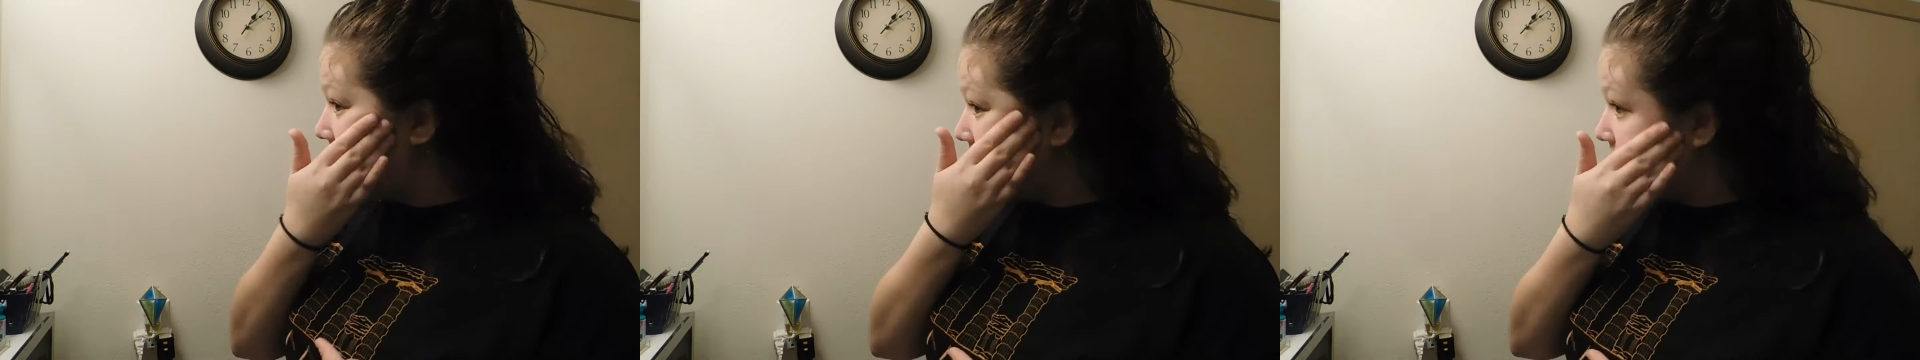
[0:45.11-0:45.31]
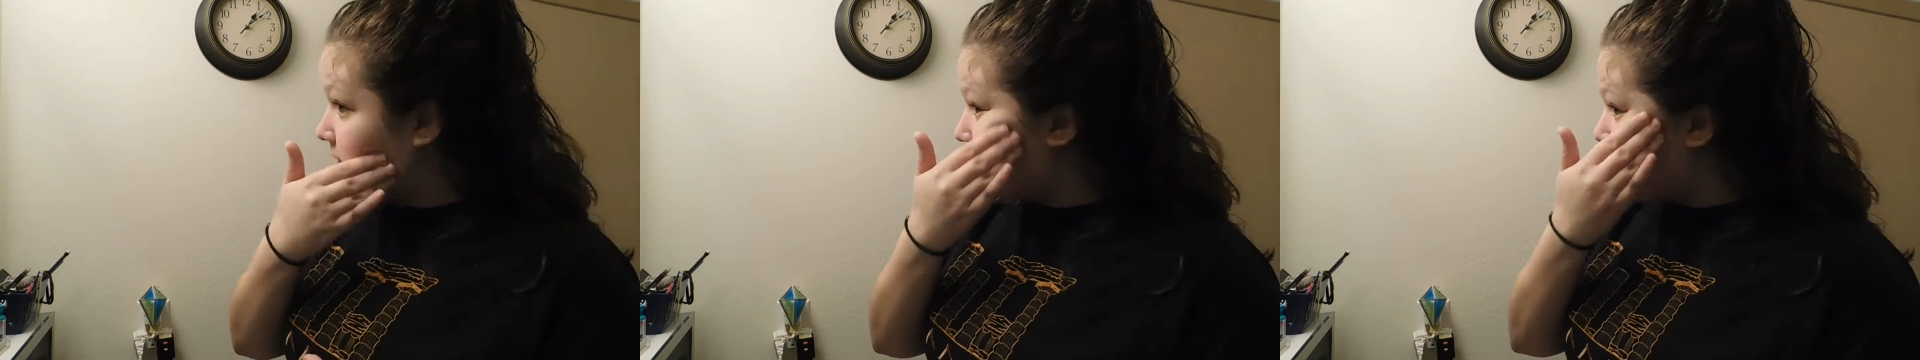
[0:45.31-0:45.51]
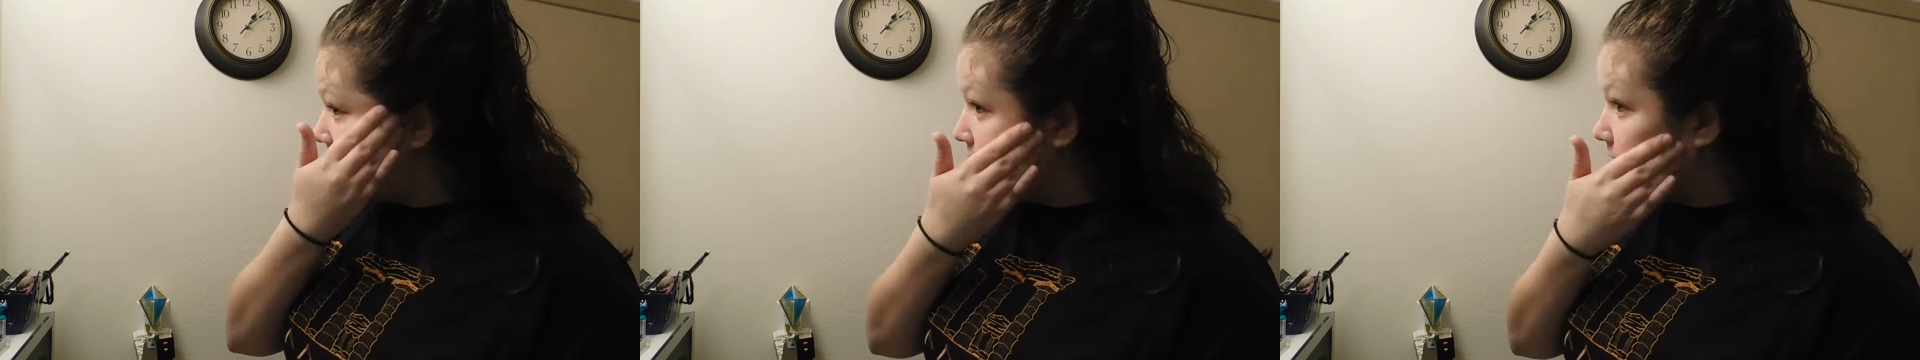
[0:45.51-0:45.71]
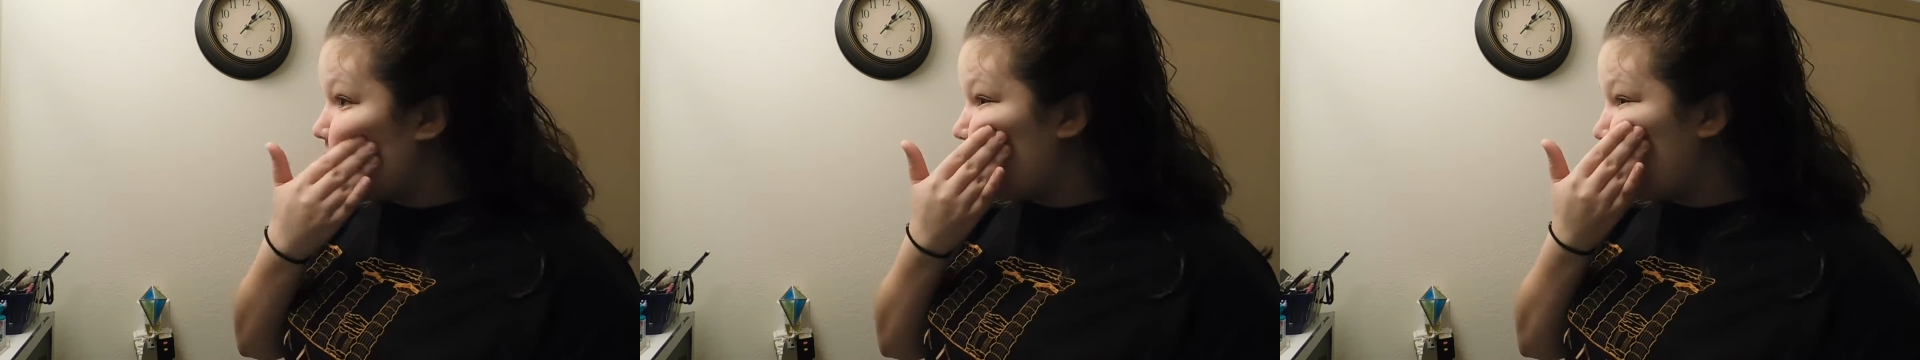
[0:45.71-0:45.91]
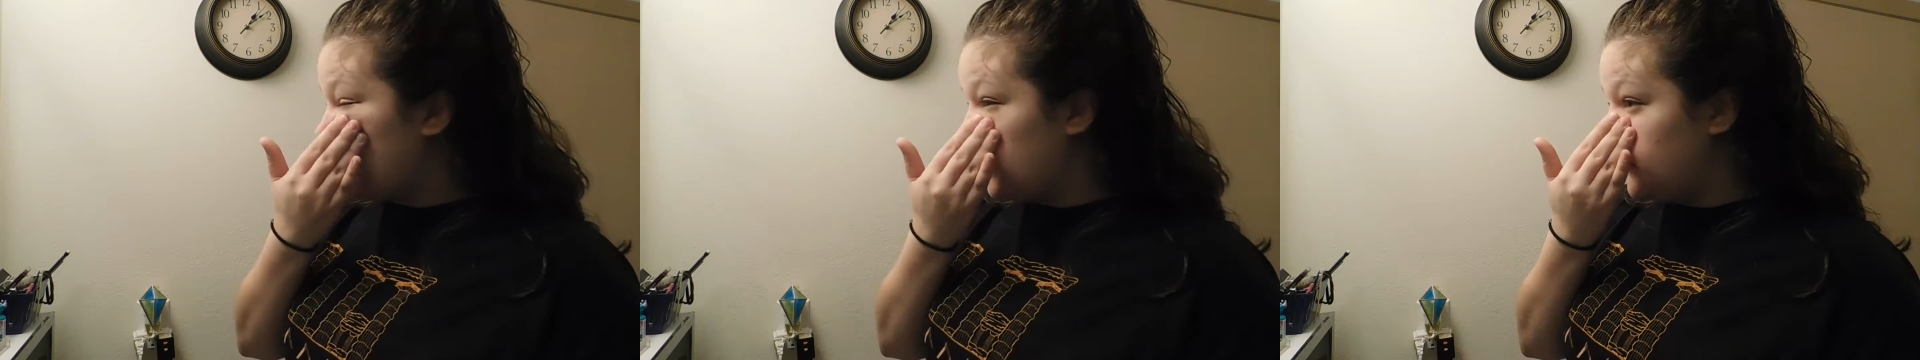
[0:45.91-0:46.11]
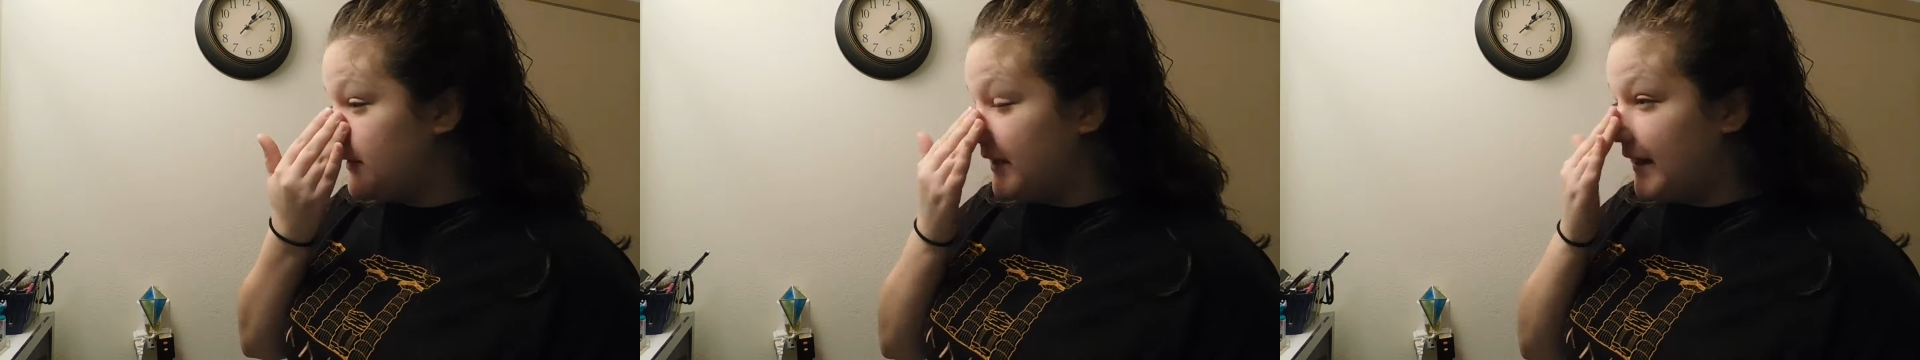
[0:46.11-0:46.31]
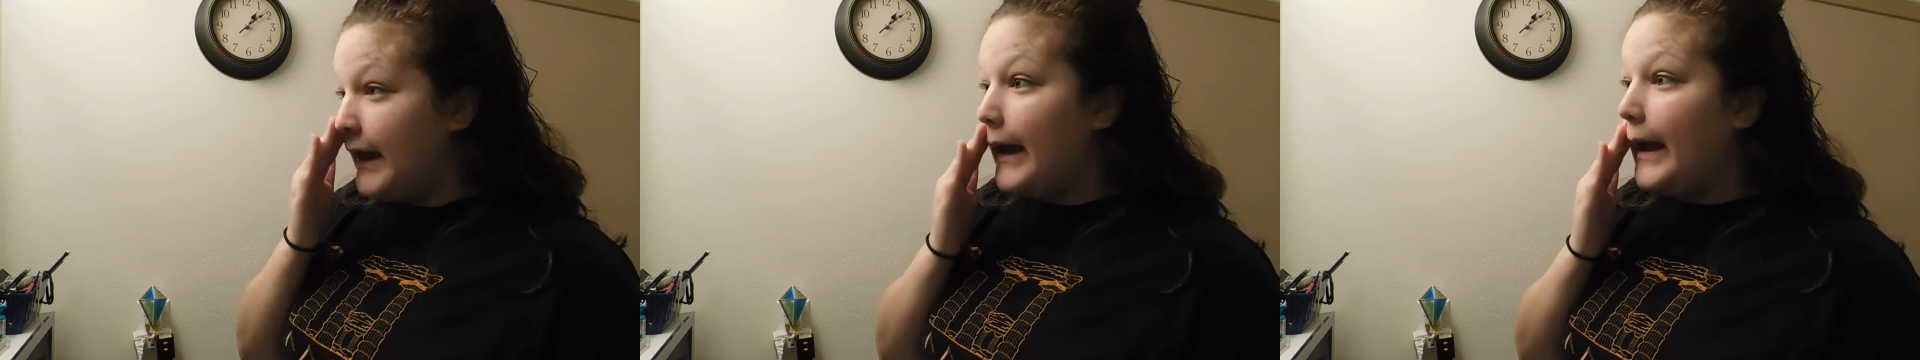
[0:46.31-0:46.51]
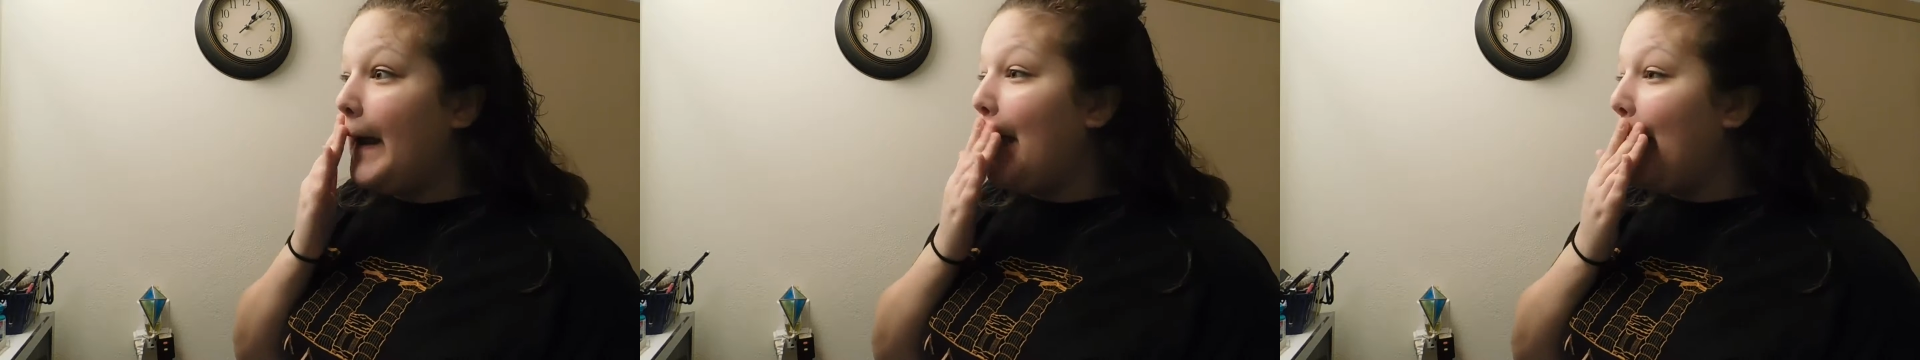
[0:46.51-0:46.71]
another video to film
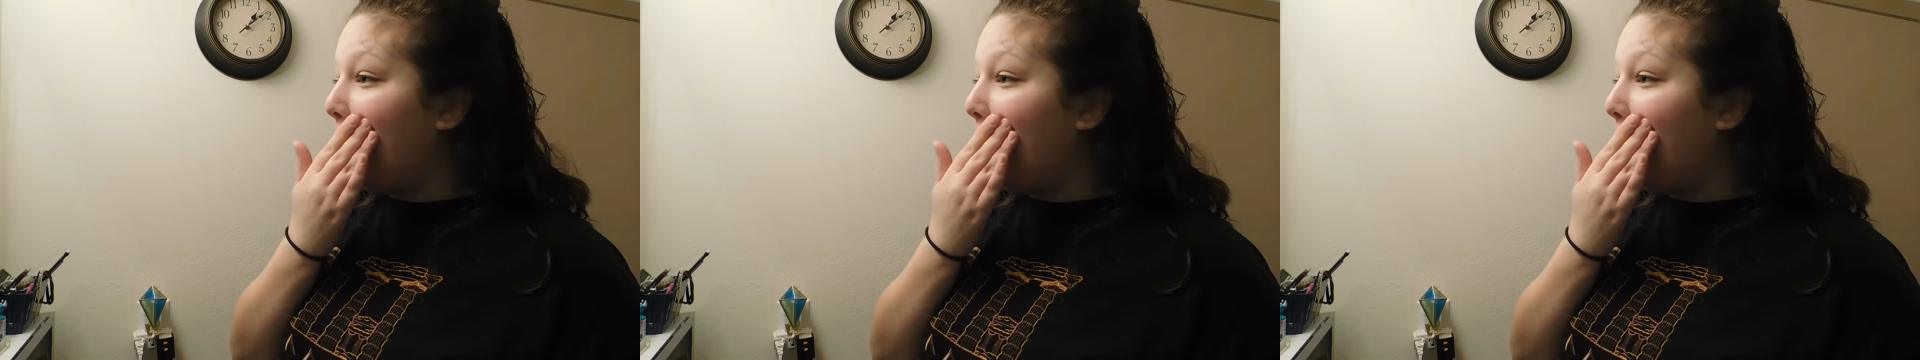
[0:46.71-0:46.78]
today,